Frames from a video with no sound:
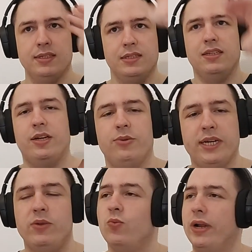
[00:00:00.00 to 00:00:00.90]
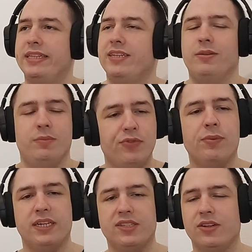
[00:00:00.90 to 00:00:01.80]
Hello and welcome to my
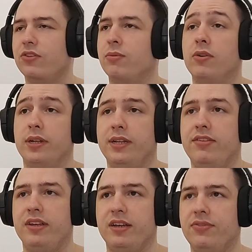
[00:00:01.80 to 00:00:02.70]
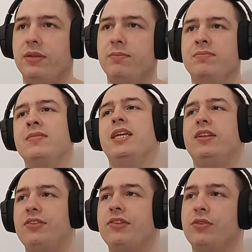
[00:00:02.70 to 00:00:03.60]
channel, some more SSERAFIM, and
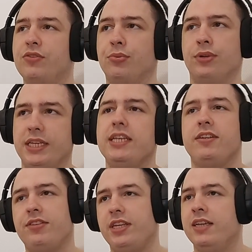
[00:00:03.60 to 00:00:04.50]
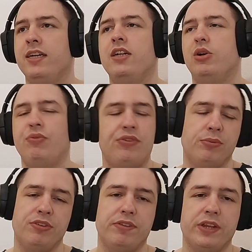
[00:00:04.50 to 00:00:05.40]
this is the song Easy, official
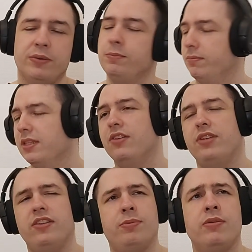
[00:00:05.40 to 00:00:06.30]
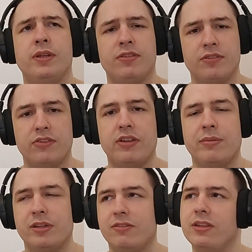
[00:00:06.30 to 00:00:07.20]
music video. See, it's been a bit since I checked them
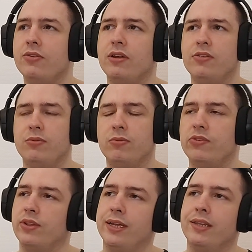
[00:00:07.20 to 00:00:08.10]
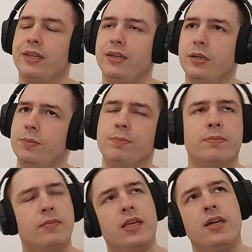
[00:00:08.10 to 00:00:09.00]
out. I think the last song was like the,
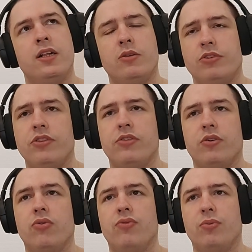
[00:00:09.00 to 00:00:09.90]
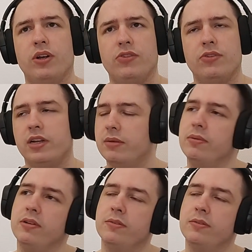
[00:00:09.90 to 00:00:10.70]
was it Overwatch collab? It